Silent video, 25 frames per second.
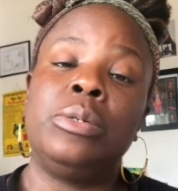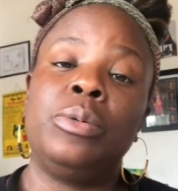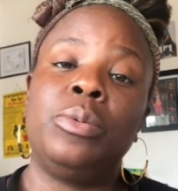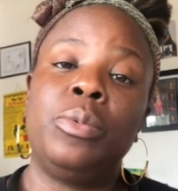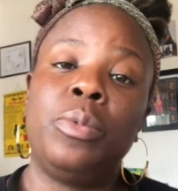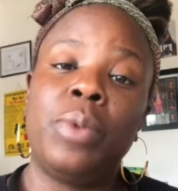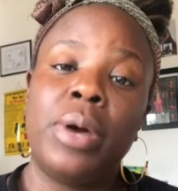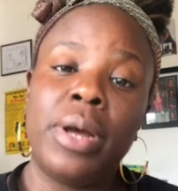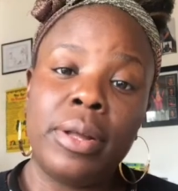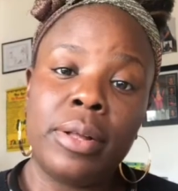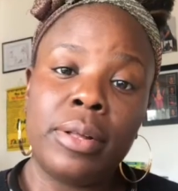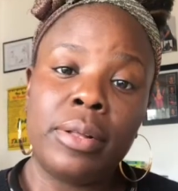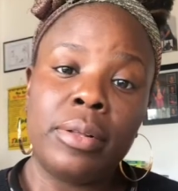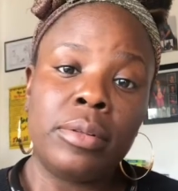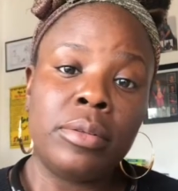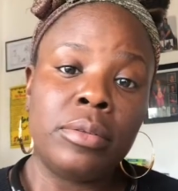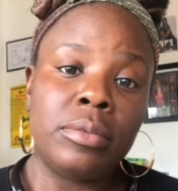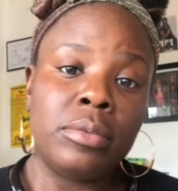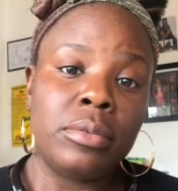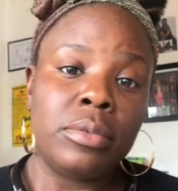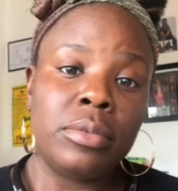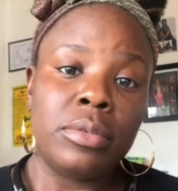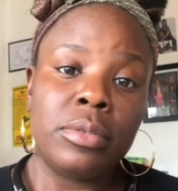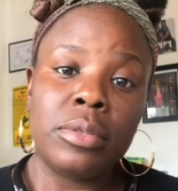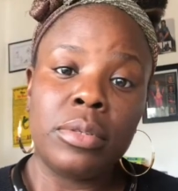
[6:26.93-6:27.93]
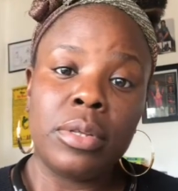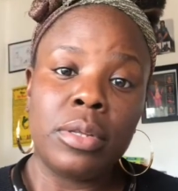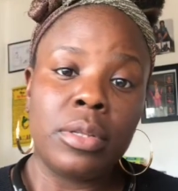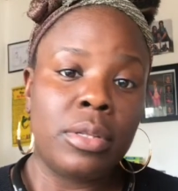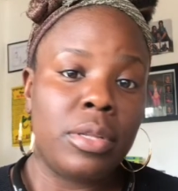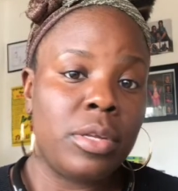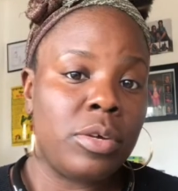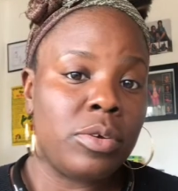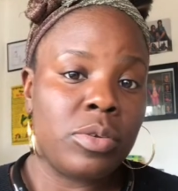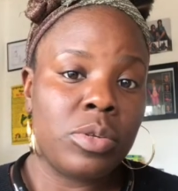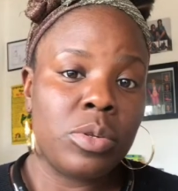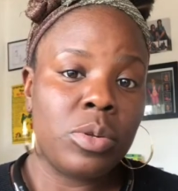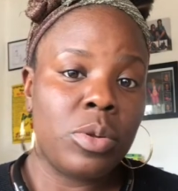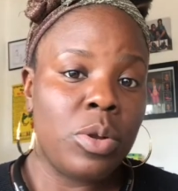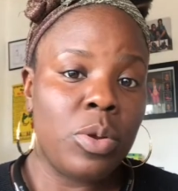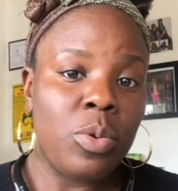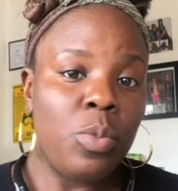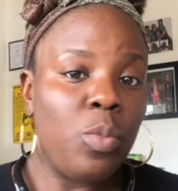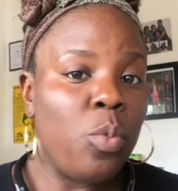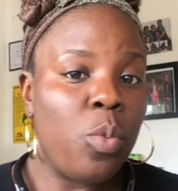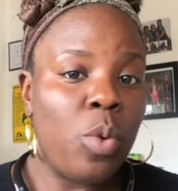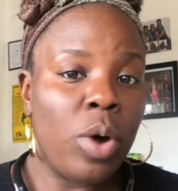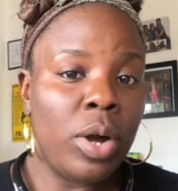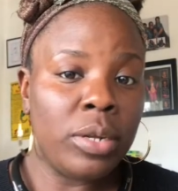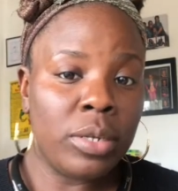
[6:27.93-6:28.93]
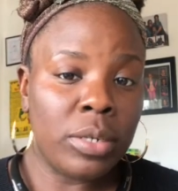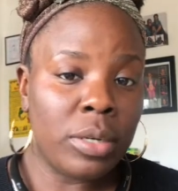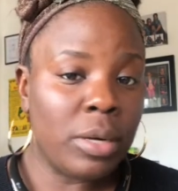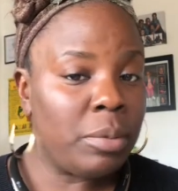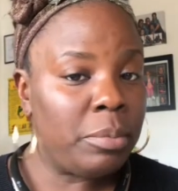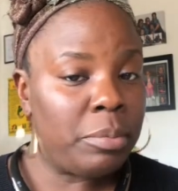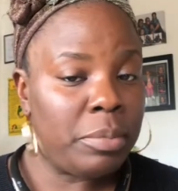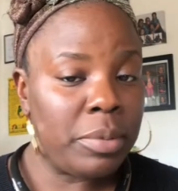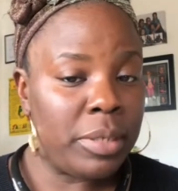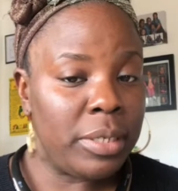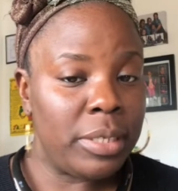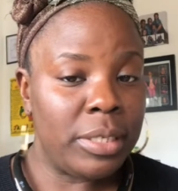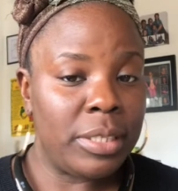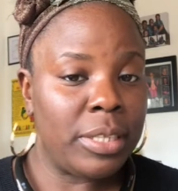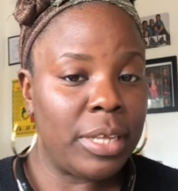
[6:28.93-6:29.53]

well, there's only one company